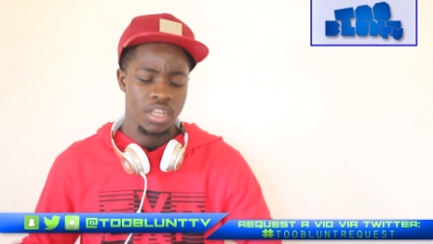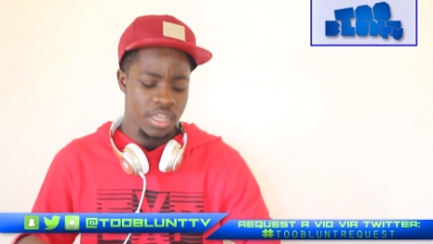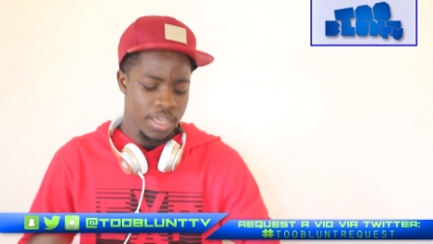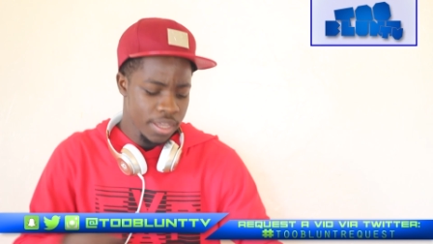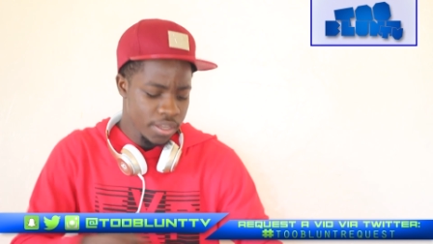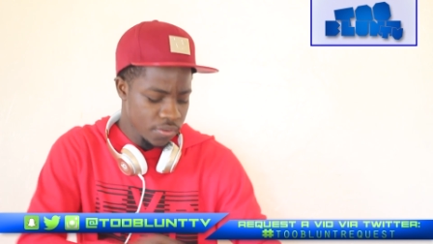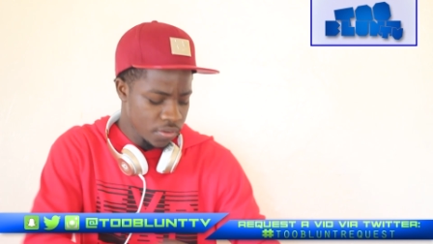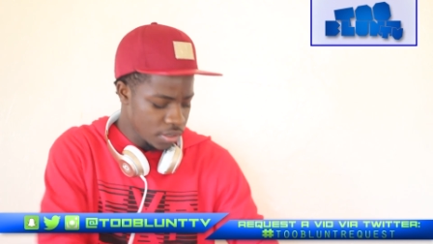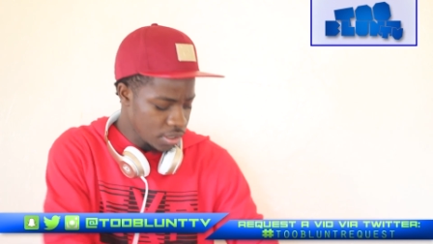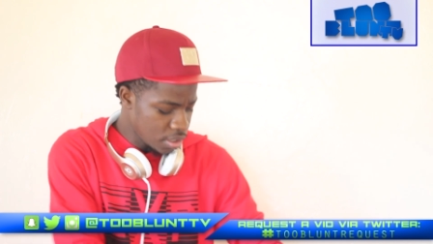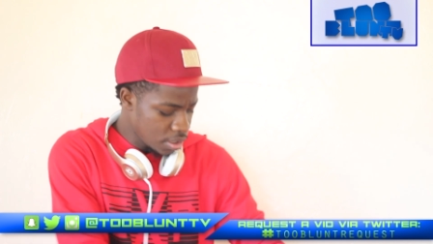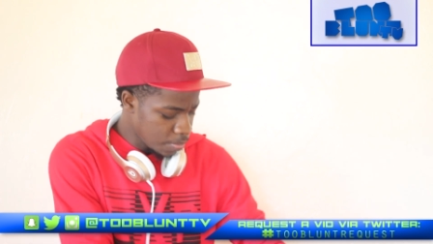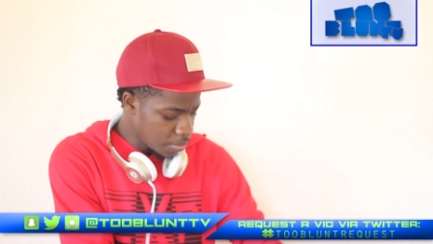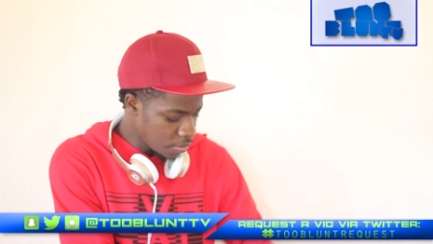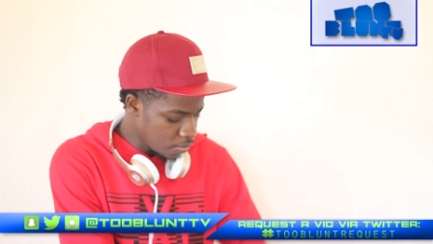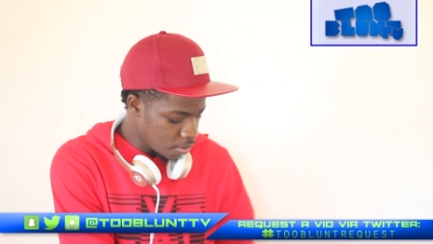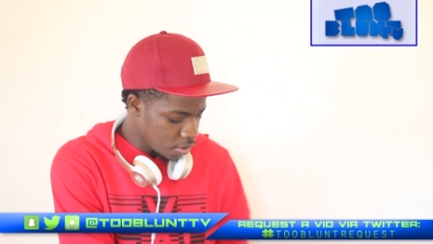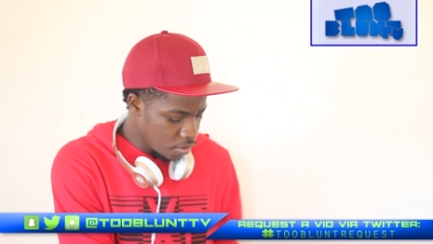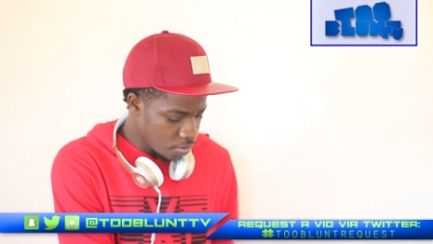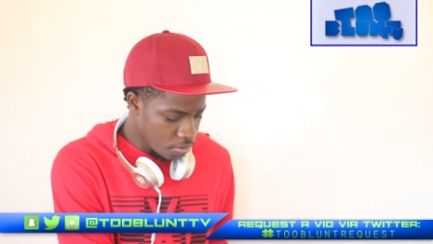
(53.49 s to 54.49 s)
actually let me,
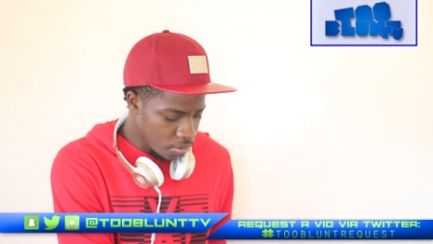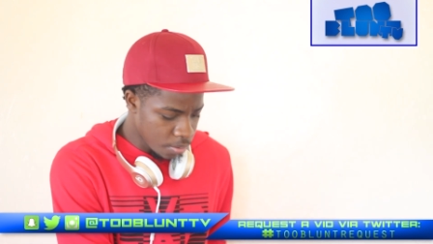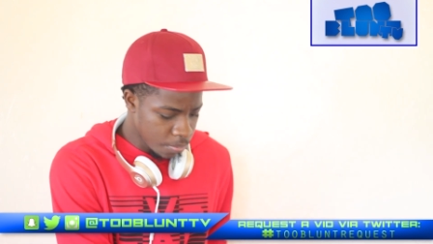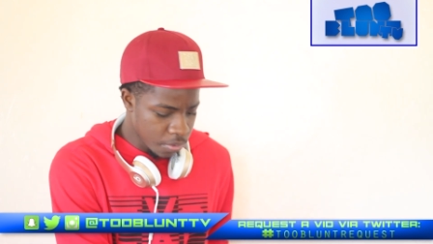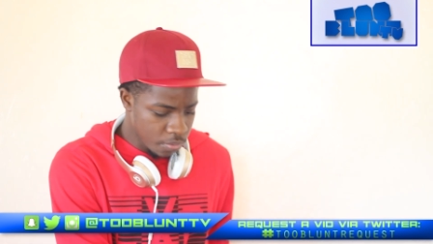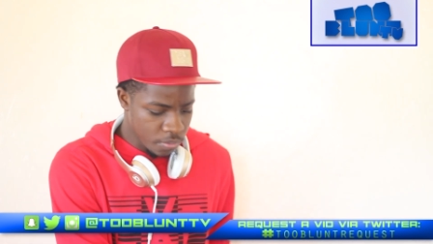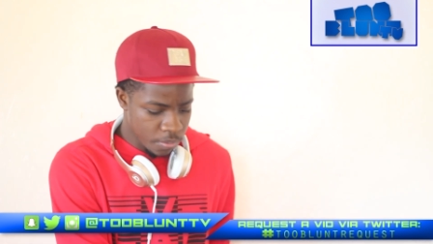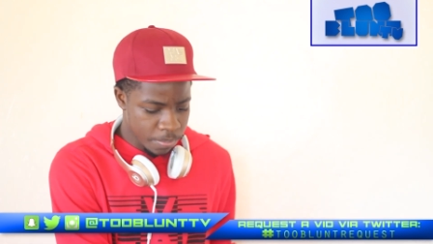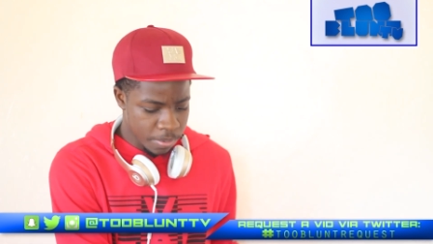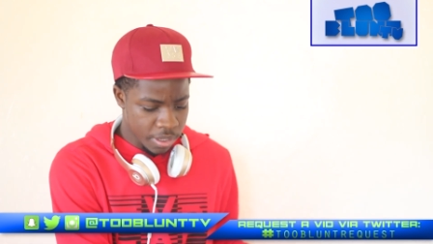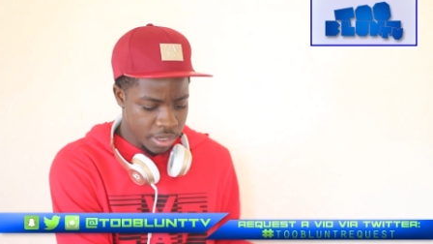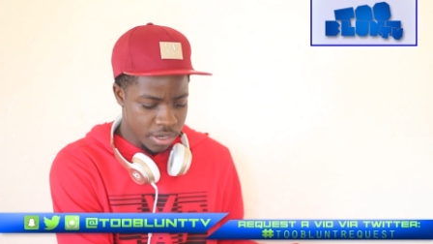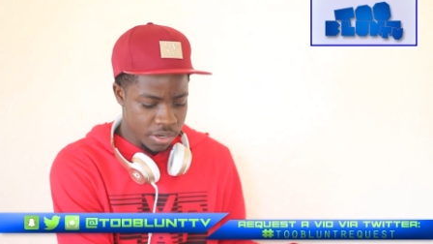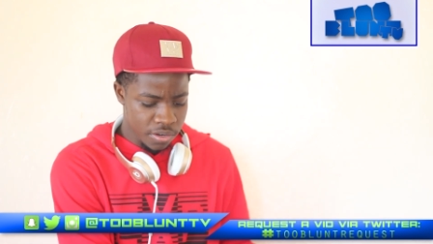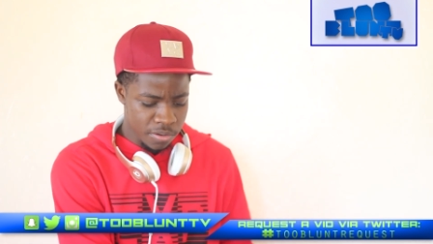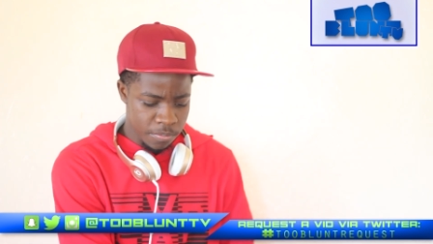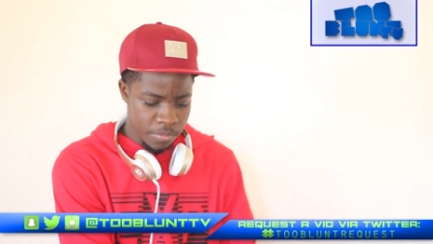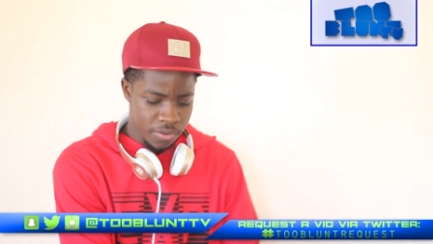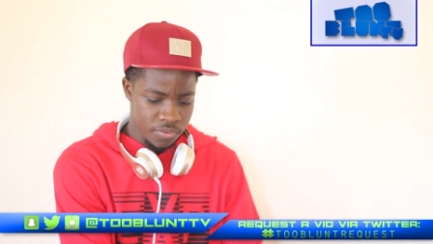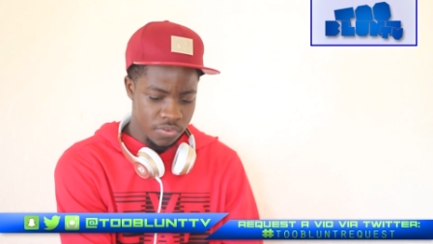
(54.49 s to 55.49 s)
re- let me reply to
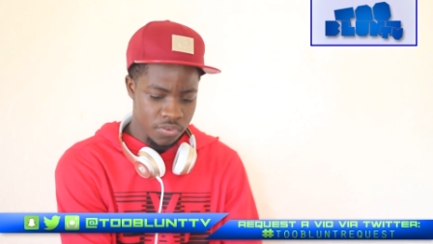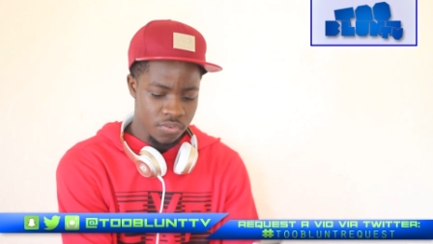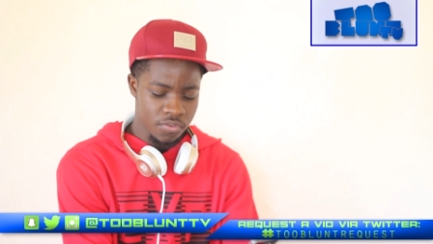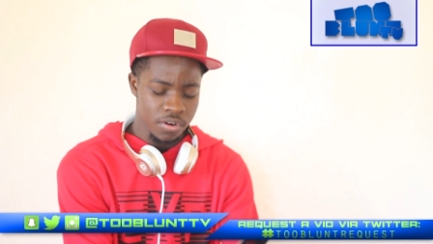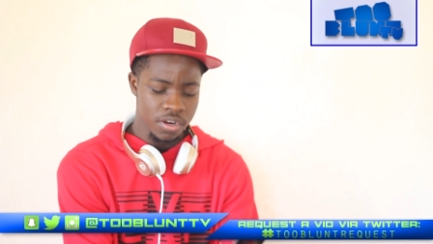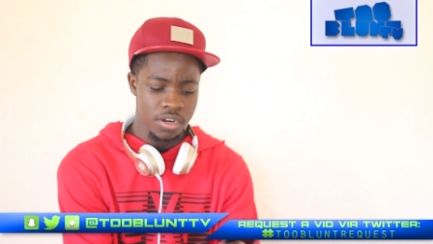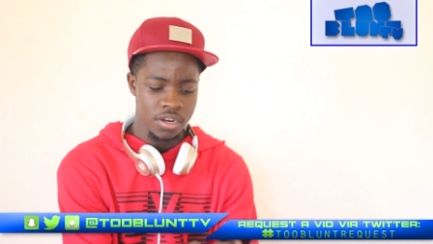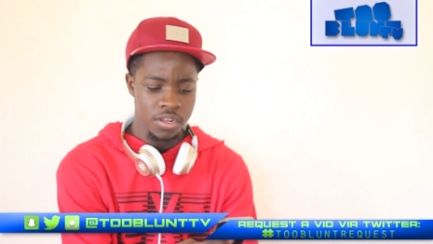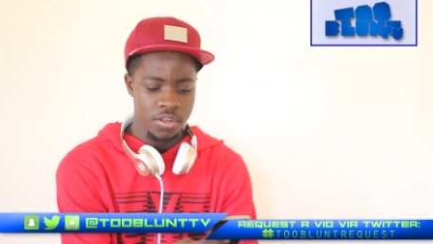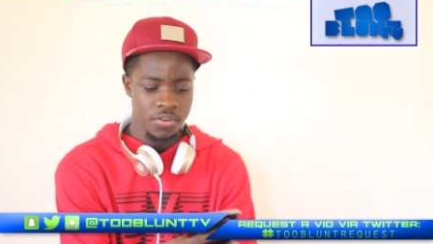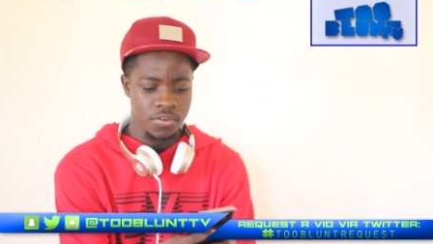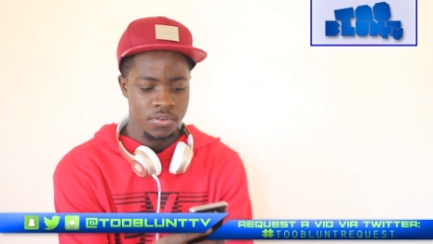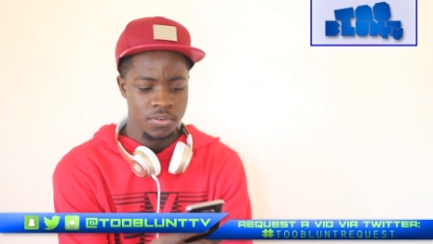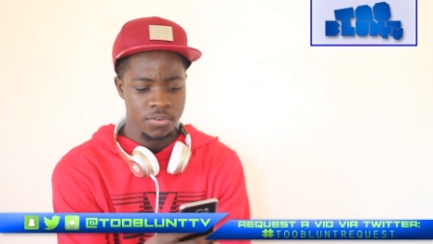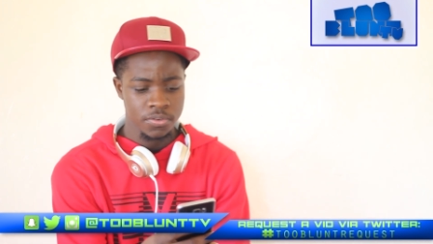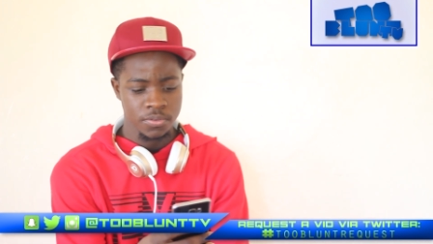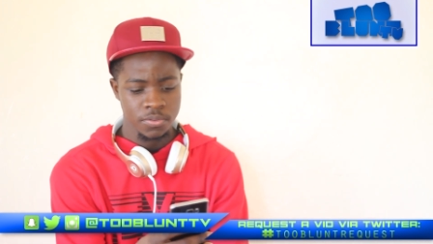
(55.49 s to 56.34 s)
your message right now.